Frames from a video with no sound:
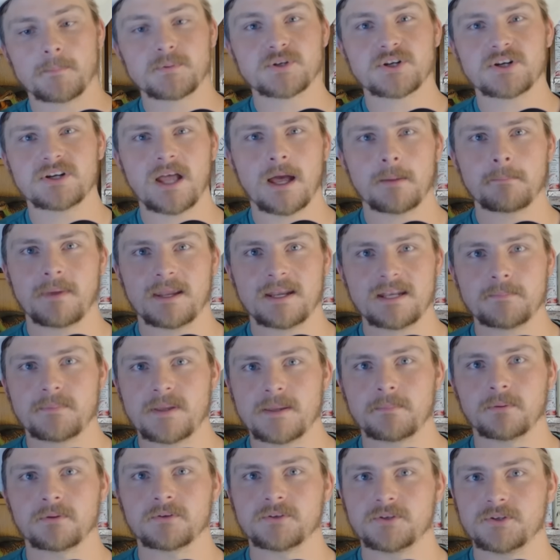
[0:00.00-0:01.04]
sure not many
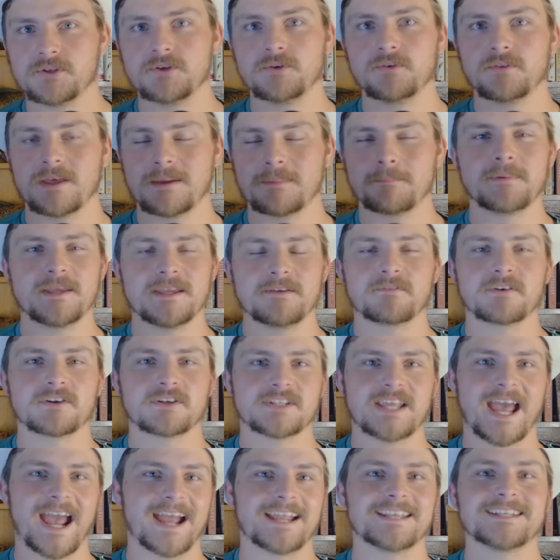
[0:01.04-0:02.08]
people knew that
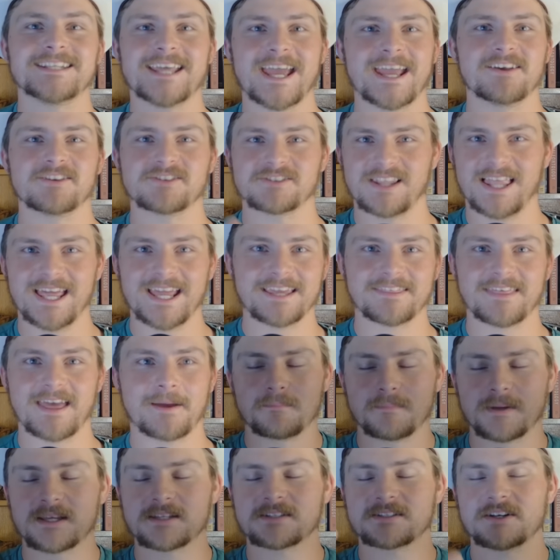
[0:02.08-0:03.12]
beavers had tails like
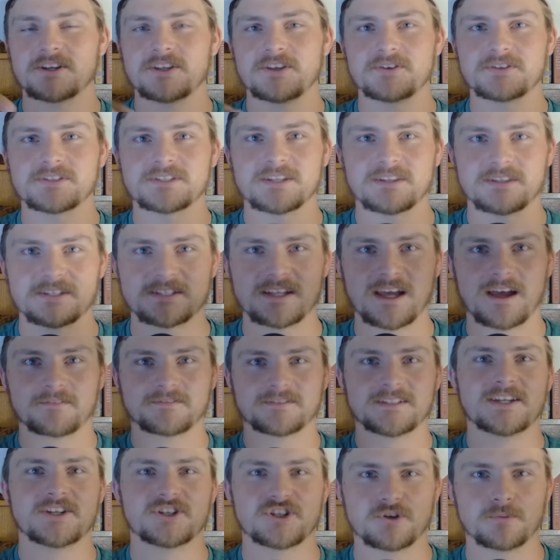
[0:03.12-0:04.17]
that because they're used to the soft
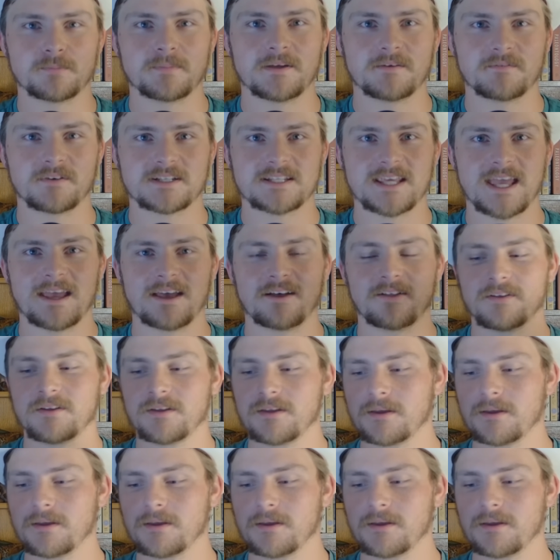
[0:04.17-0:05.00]
tissue beaver tail.